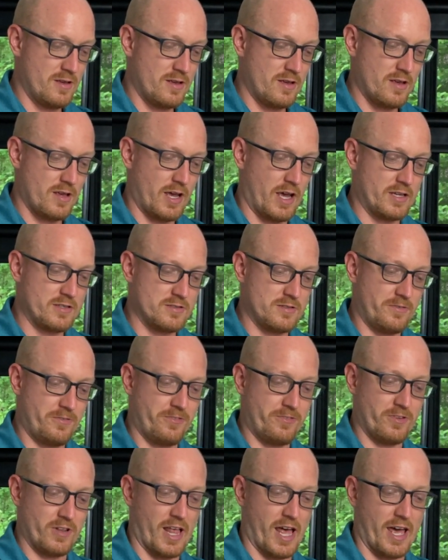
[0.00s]
as you
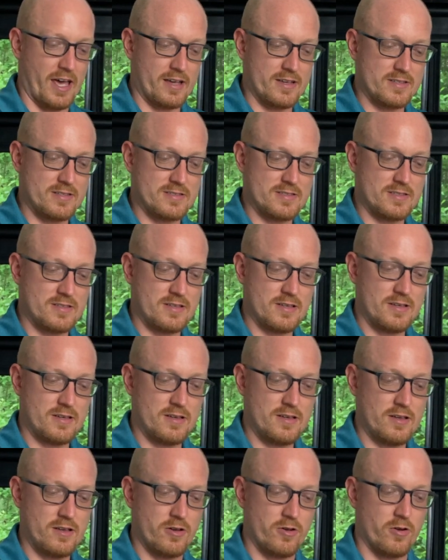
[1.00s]
flex,
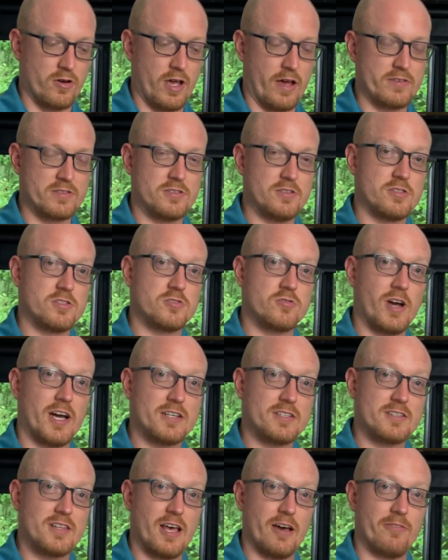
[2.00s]
or as you
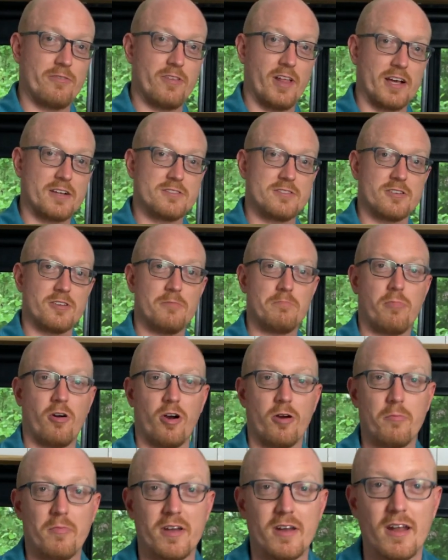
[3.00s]
stretch that flexor
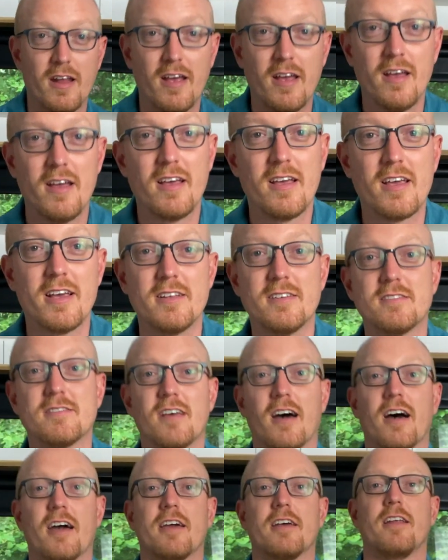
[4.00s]
compartment
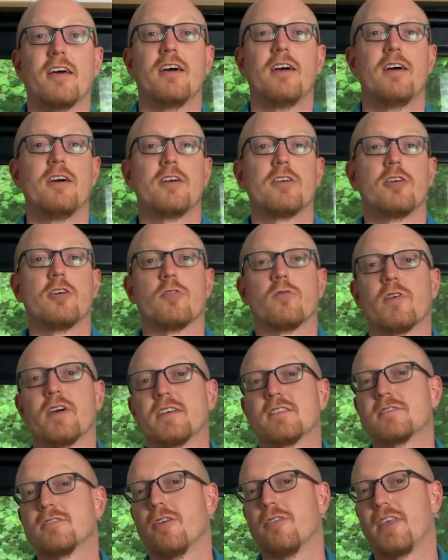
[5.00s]
inside your
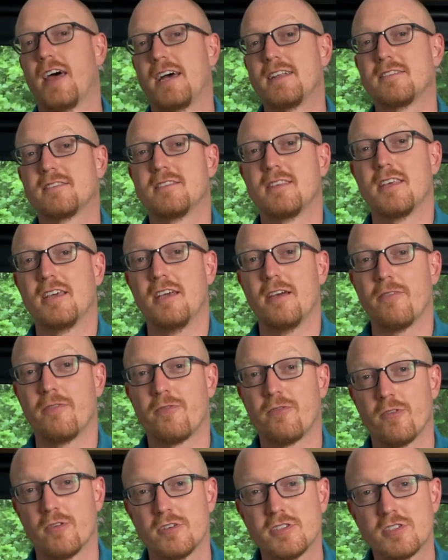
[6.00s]
wrist. So that's the
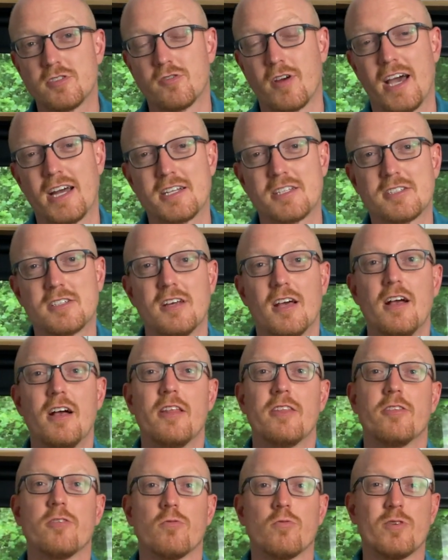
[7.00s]
first stretch,
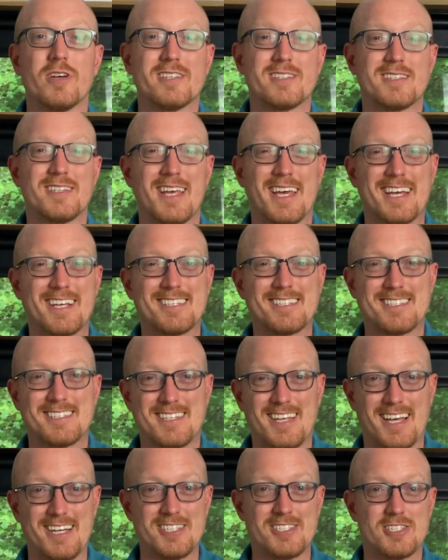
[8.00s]
the wrist
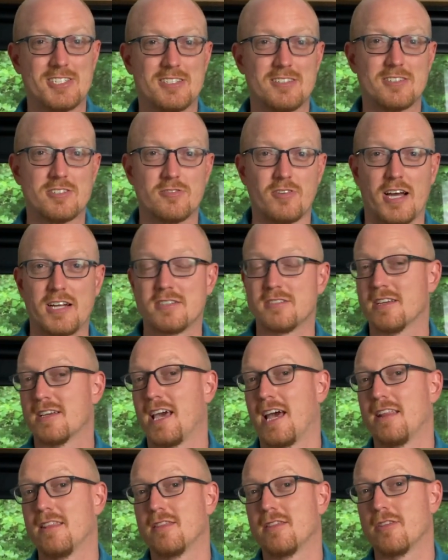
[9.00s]
extension stretch.
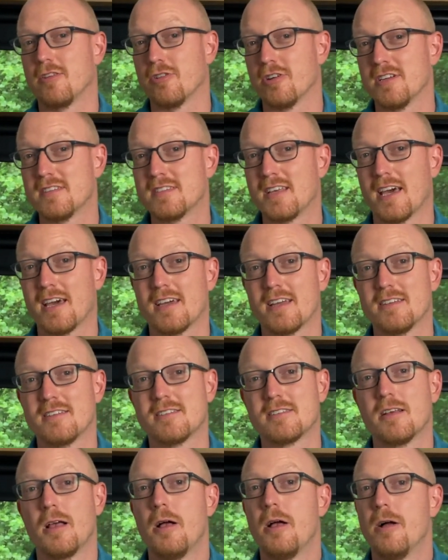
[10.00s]
Again, 30
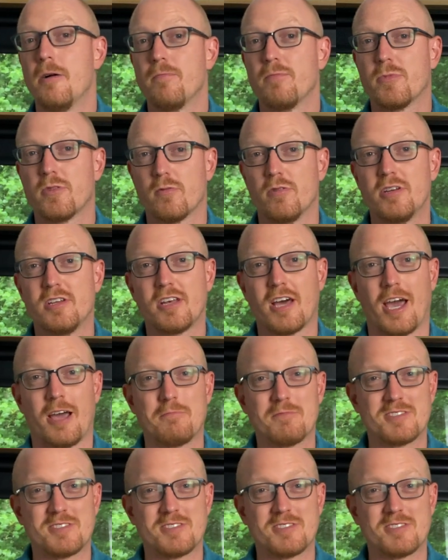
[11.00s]
seconds, 3 times